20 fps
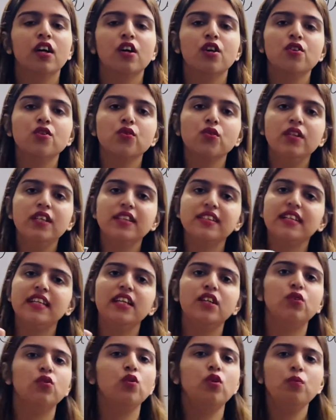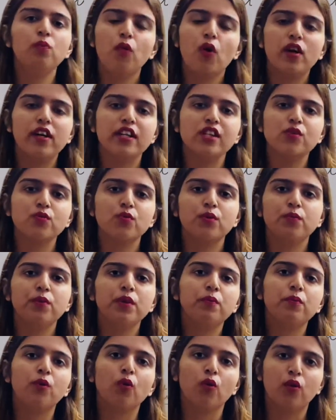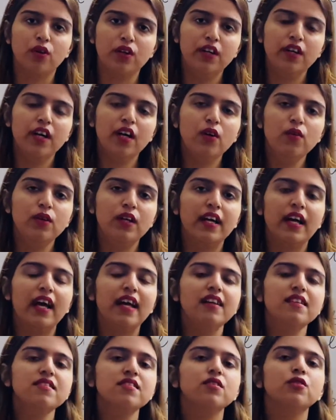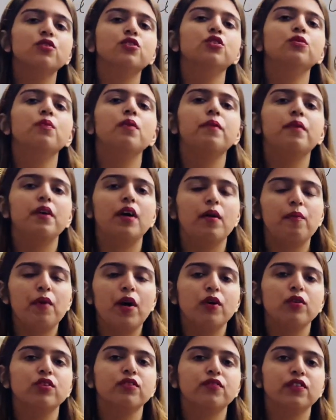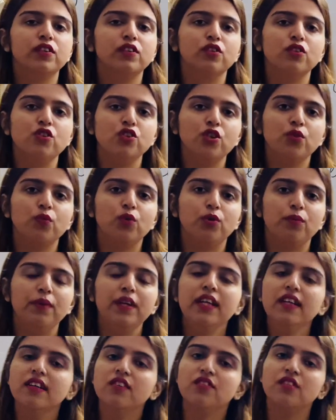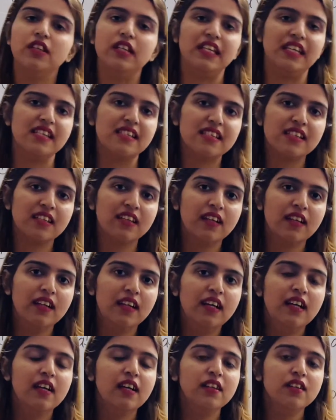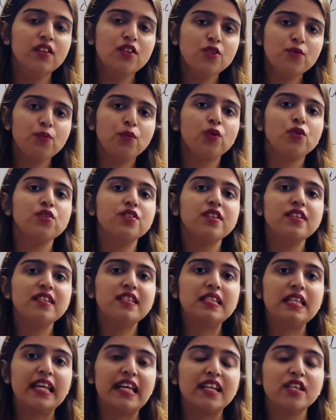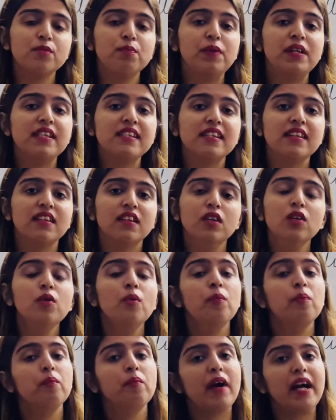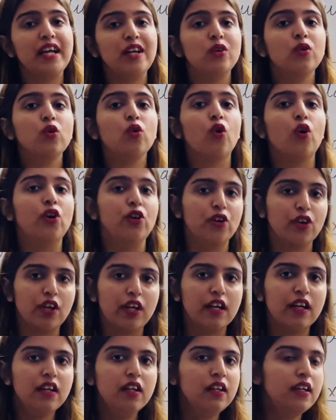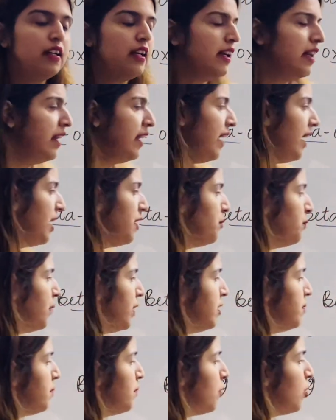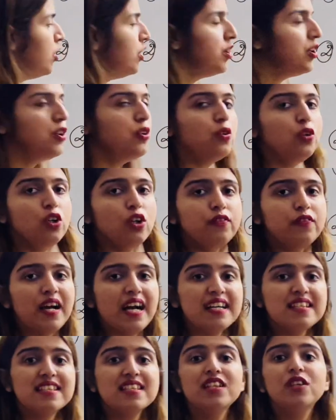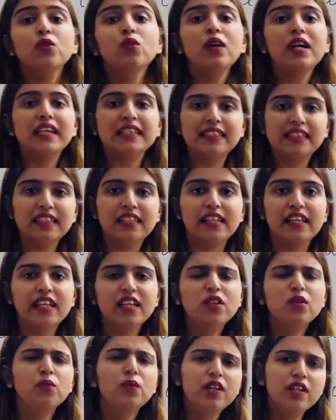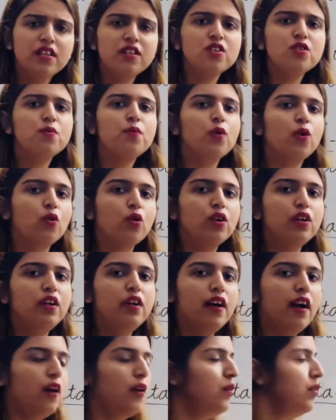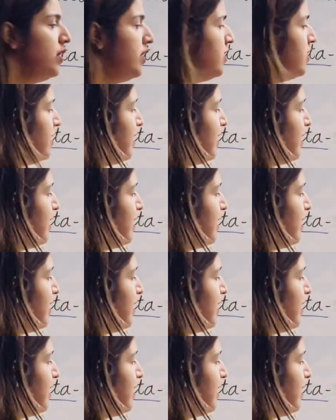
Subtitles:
So these ketone bodies would be broken down and a certain amount of energy would be released. This process takes place in the mitochondria, and one molecule of acetoacetate, when it is broken down, it